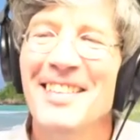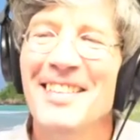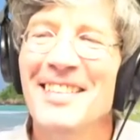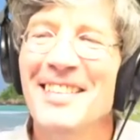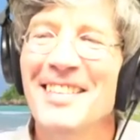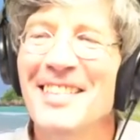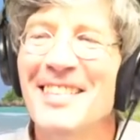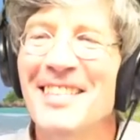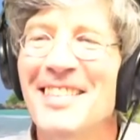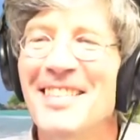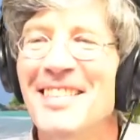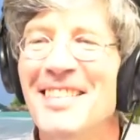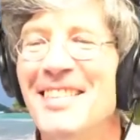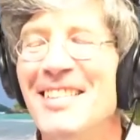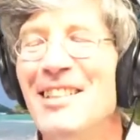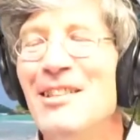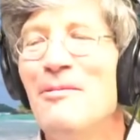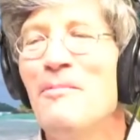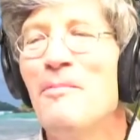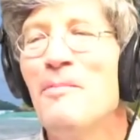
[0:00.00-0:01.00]
quality of food
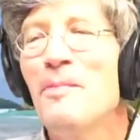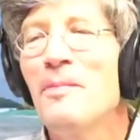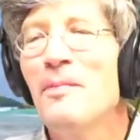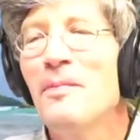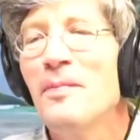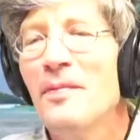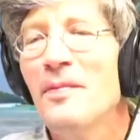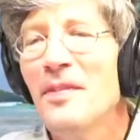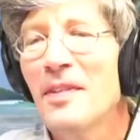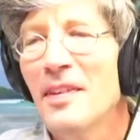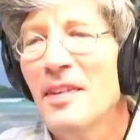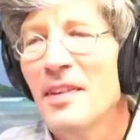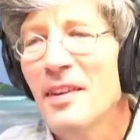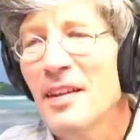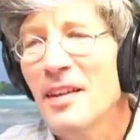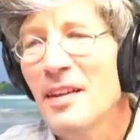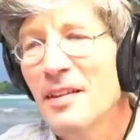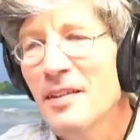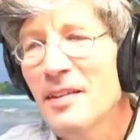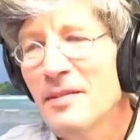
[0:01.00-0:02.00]
is just better and better
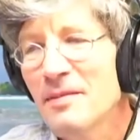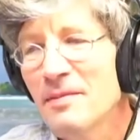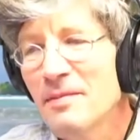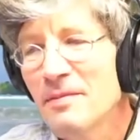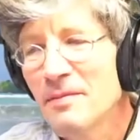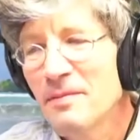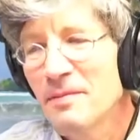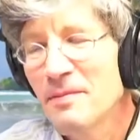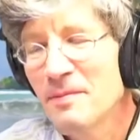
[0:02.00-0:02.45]
and better.